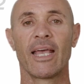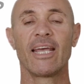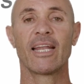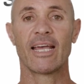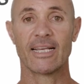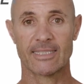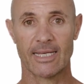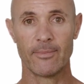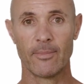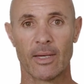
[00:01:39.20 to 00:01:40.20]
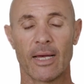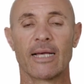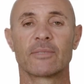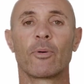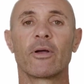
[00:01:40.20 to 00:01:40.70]
NASM
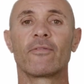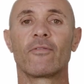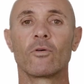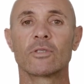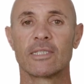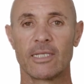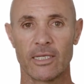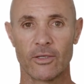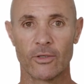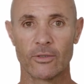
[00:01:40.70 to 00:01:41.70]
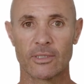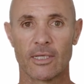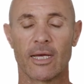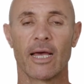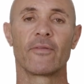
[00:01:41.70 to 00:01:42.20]
has 0.4 CEUs
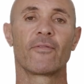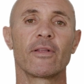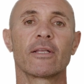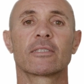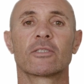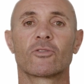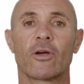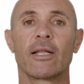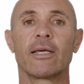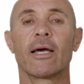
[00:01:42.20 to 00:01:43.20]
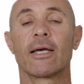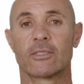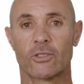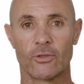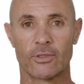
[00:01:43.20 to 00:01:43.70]
and Fitness Australia has
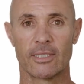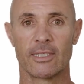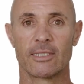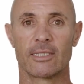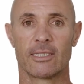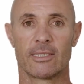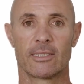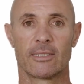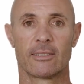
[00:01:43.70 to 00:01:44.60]
2 CECs.